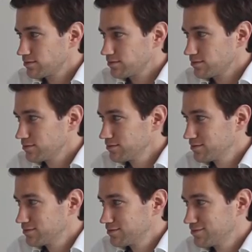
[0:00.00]

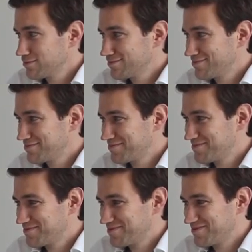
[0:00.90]

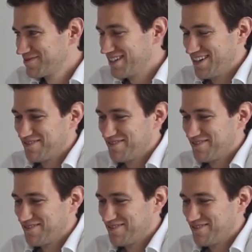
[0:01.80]
(not speaking)